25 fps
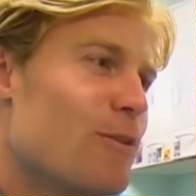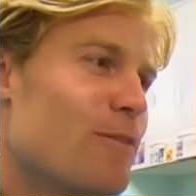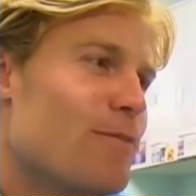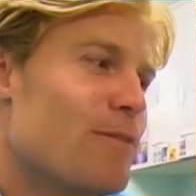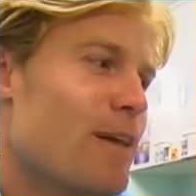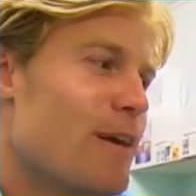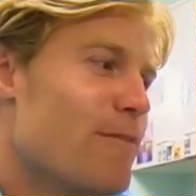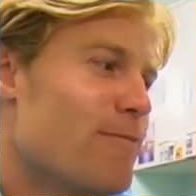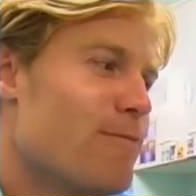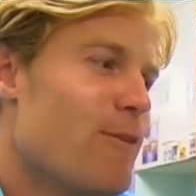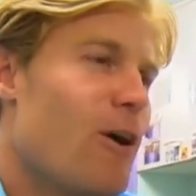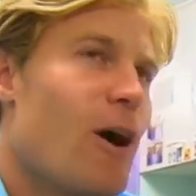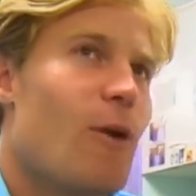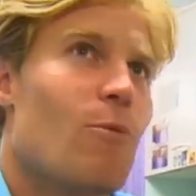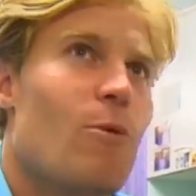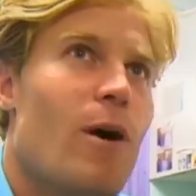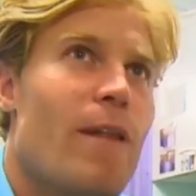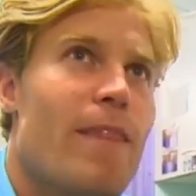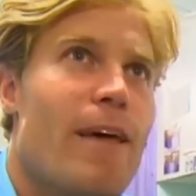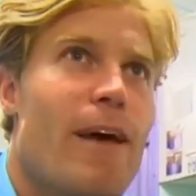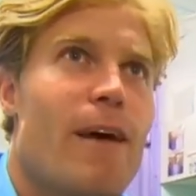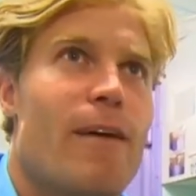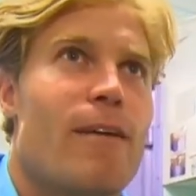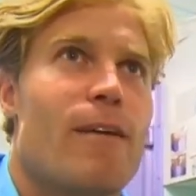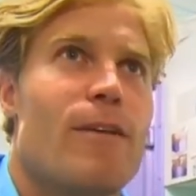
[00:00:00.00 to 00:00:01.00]
if they find one,
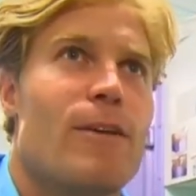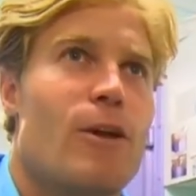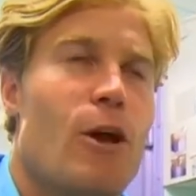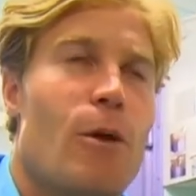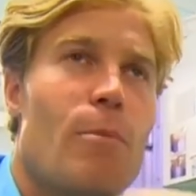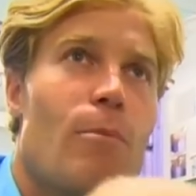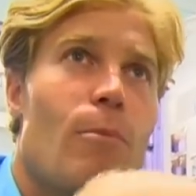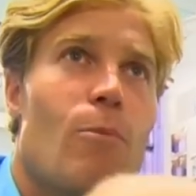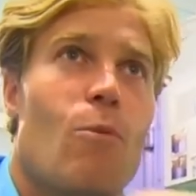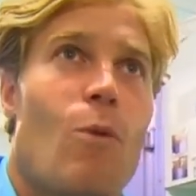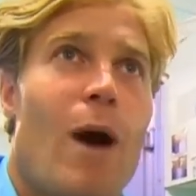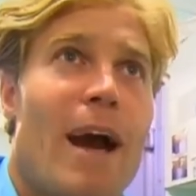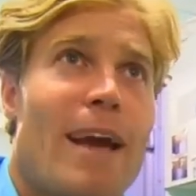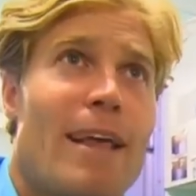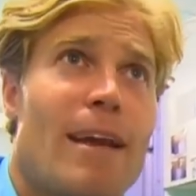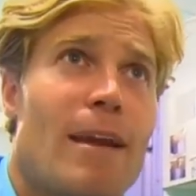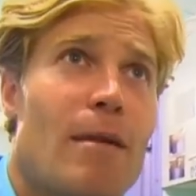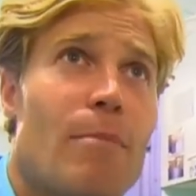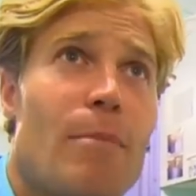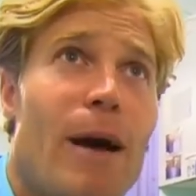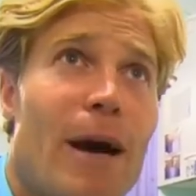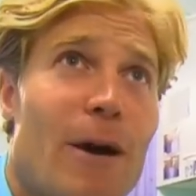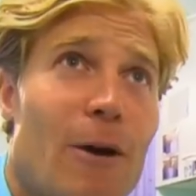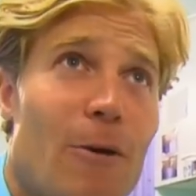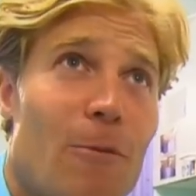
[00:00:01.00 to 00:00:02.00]
they you know whack it in a
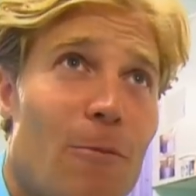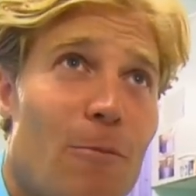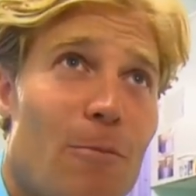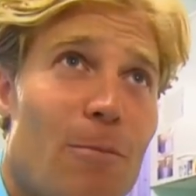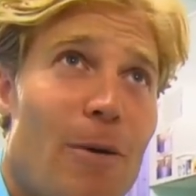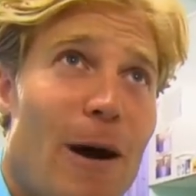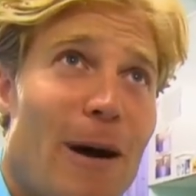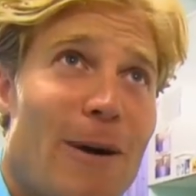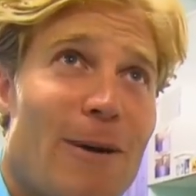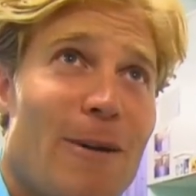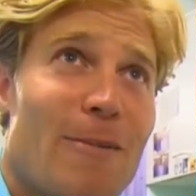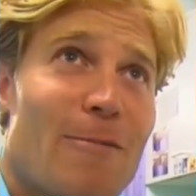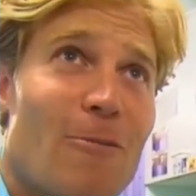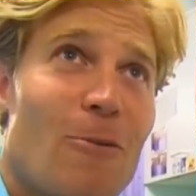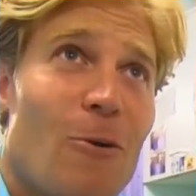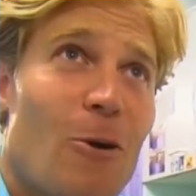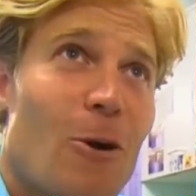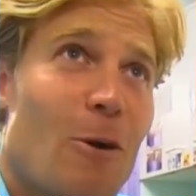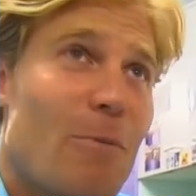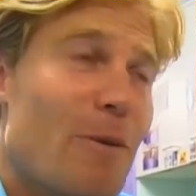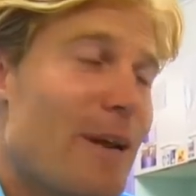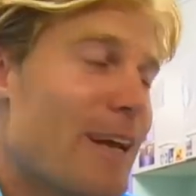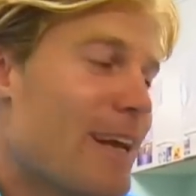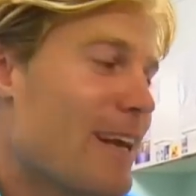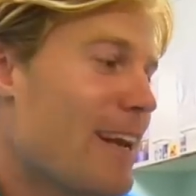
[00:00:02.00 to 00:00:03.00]
bucket bucket of
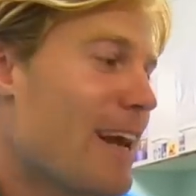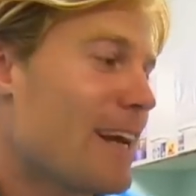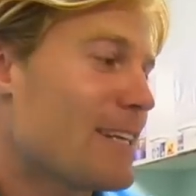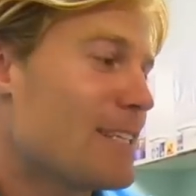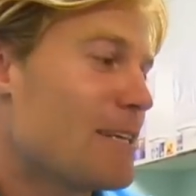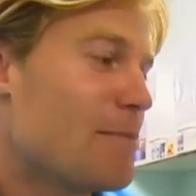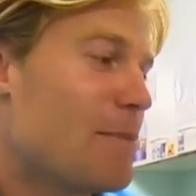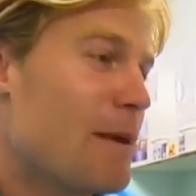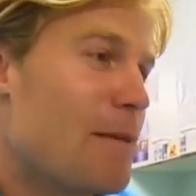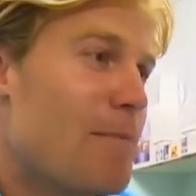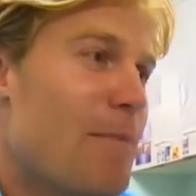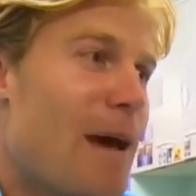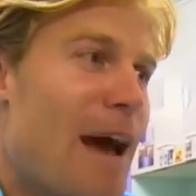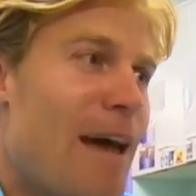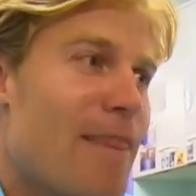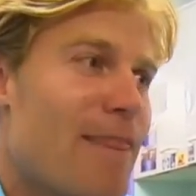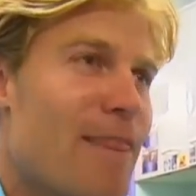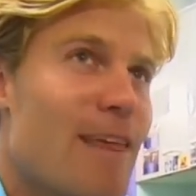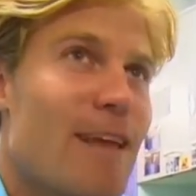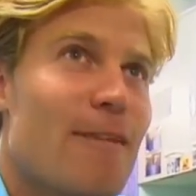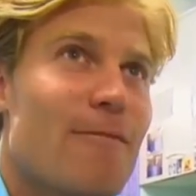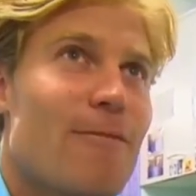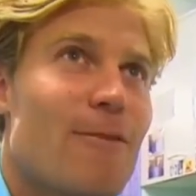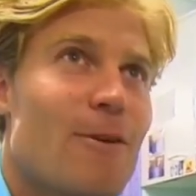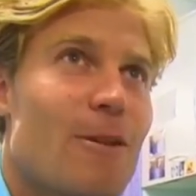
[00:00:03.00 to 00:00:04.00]
water, but it can actually be a bad
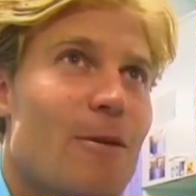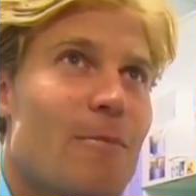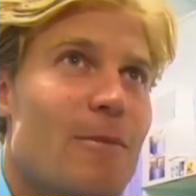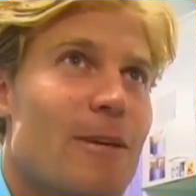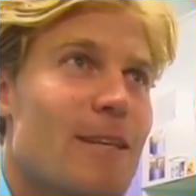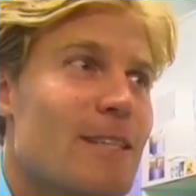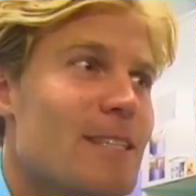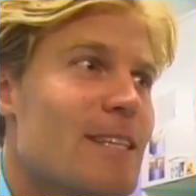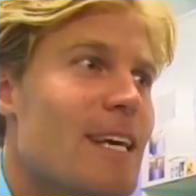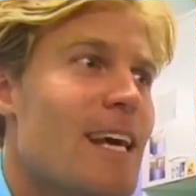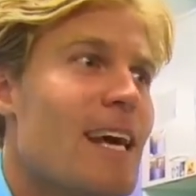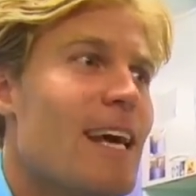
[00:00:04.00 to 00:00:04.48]
thing for them because